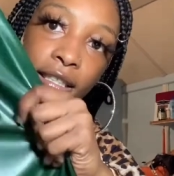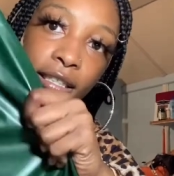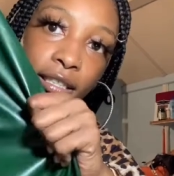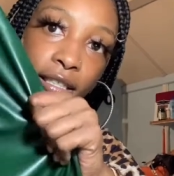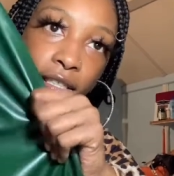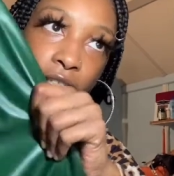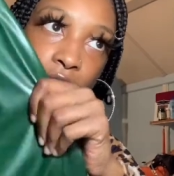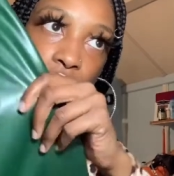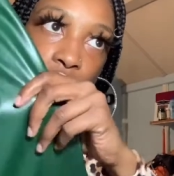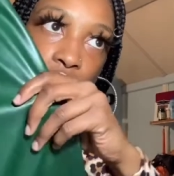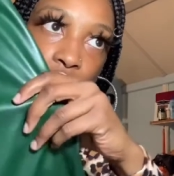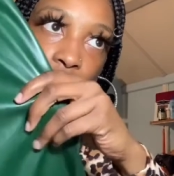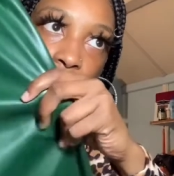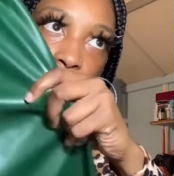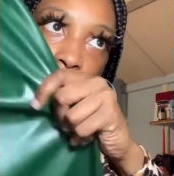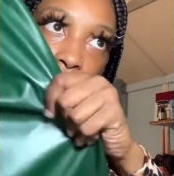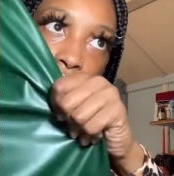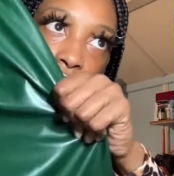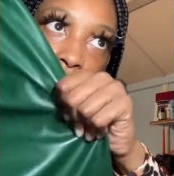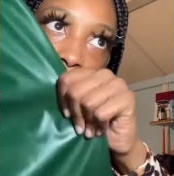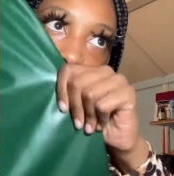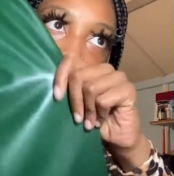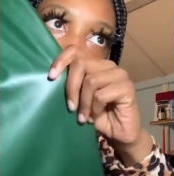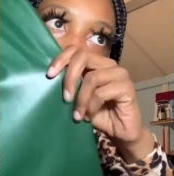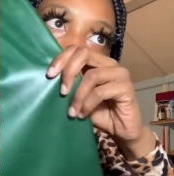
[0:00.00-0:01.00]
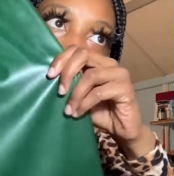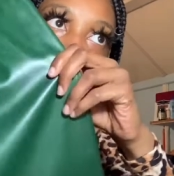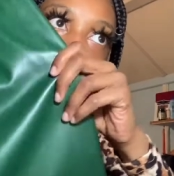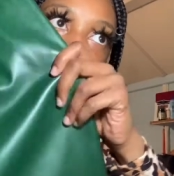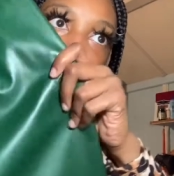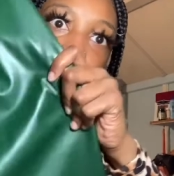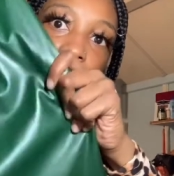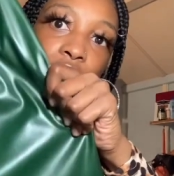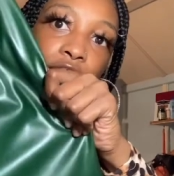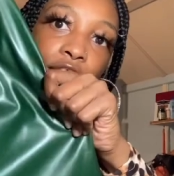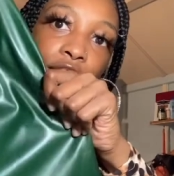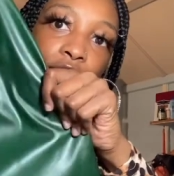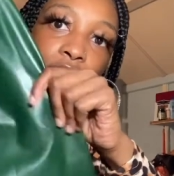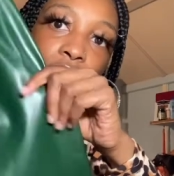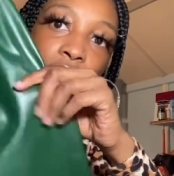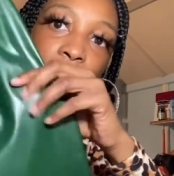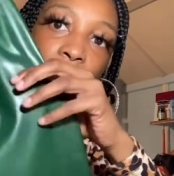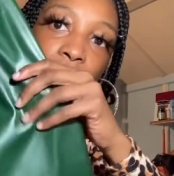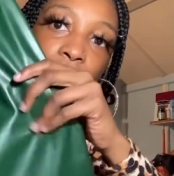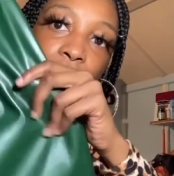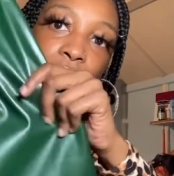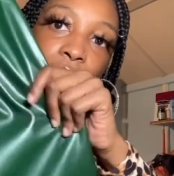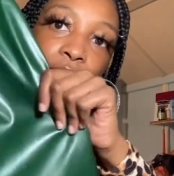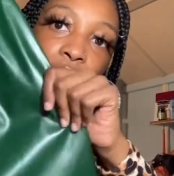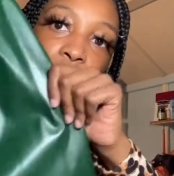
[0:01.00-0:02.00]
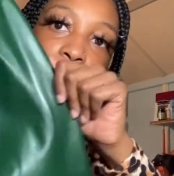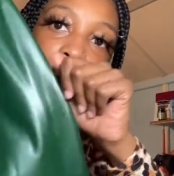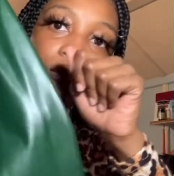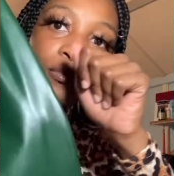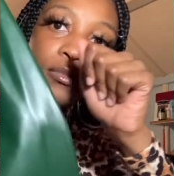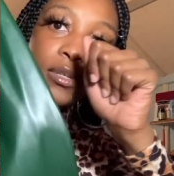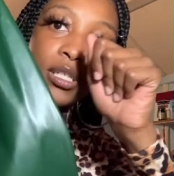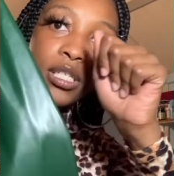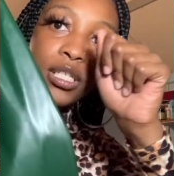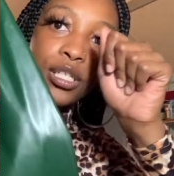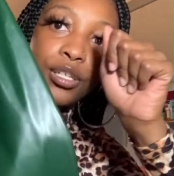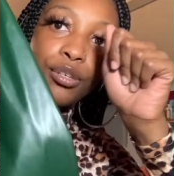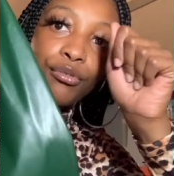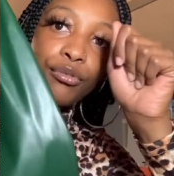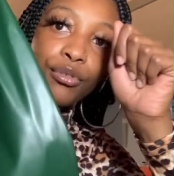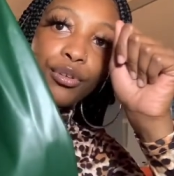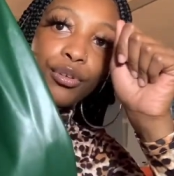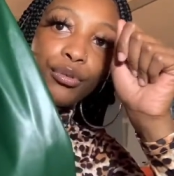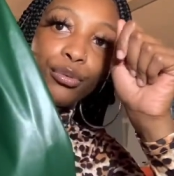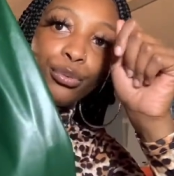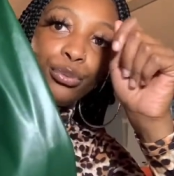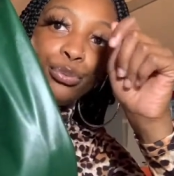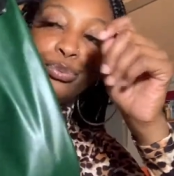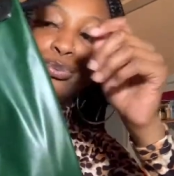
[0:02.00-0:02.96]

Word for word: shiny leather-like feel material.